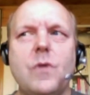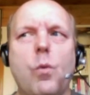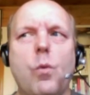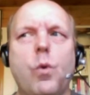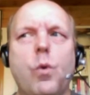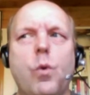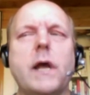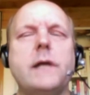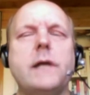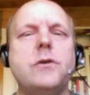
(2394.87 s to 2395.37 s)

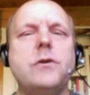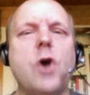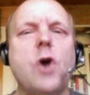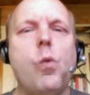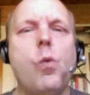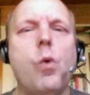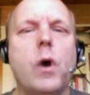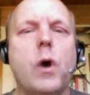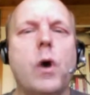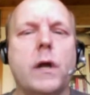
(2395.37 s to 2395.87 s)
what I
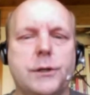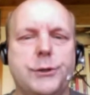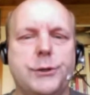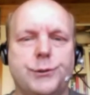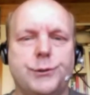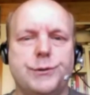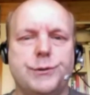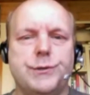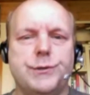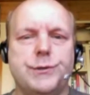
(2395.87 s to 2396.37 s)
don't want to
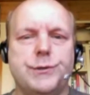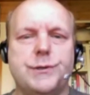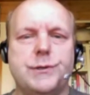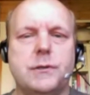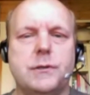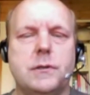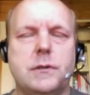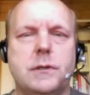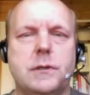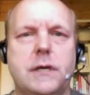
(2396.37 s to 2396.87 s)
lose
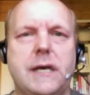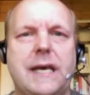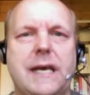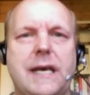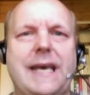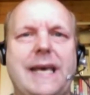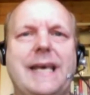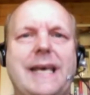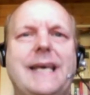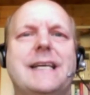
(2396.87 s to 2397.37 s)

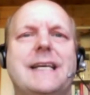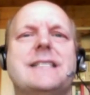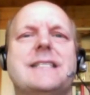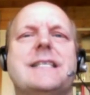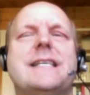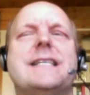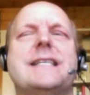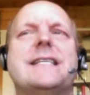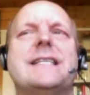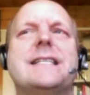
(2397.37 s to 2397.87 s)
is
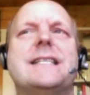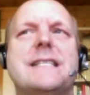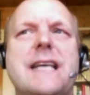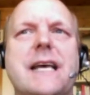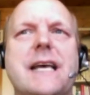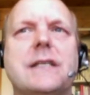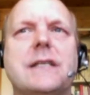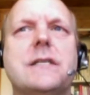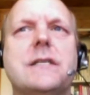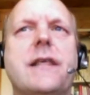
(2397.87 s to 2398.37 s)
this
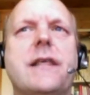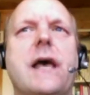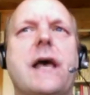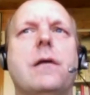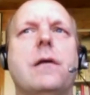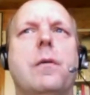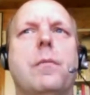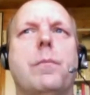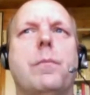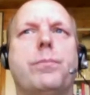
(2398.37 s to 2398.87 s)
sense
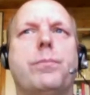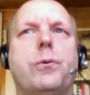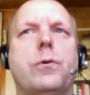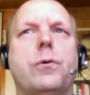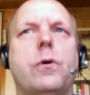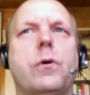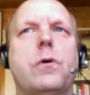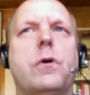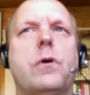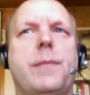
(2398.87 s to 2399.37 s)
that
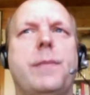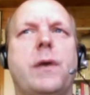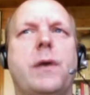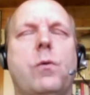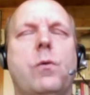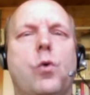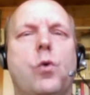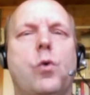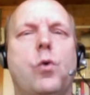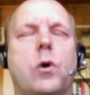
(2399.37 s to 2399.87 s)

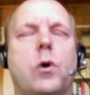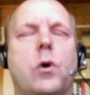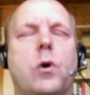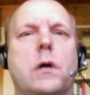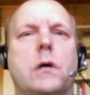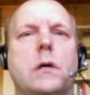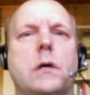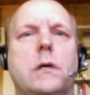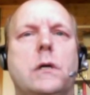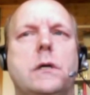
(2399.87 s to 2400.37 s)
programming
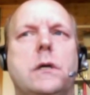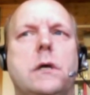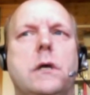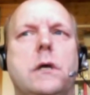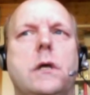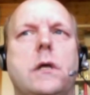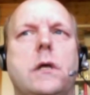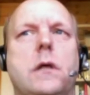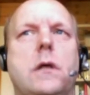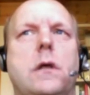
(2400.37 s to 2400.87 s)
work,
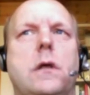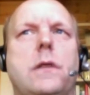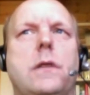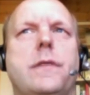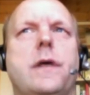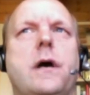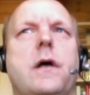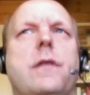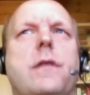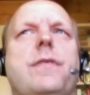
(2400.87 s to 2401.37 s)

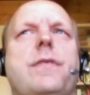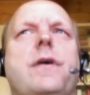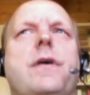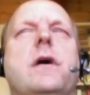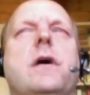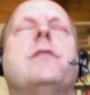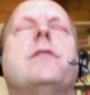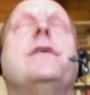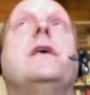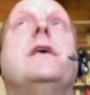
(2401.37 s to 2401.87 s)

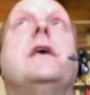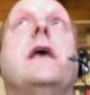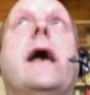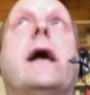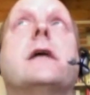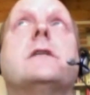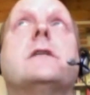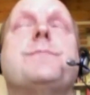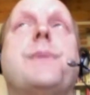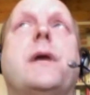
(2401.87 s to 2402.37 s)
the
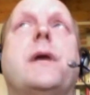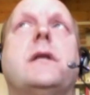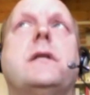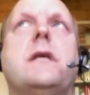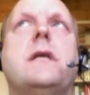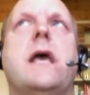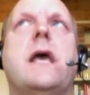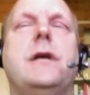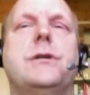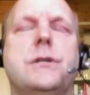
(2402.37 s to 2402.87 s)

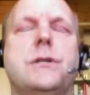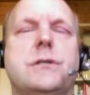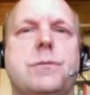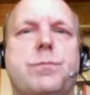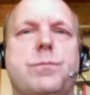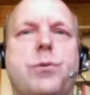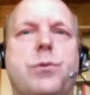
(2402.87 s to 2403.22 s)
expectations of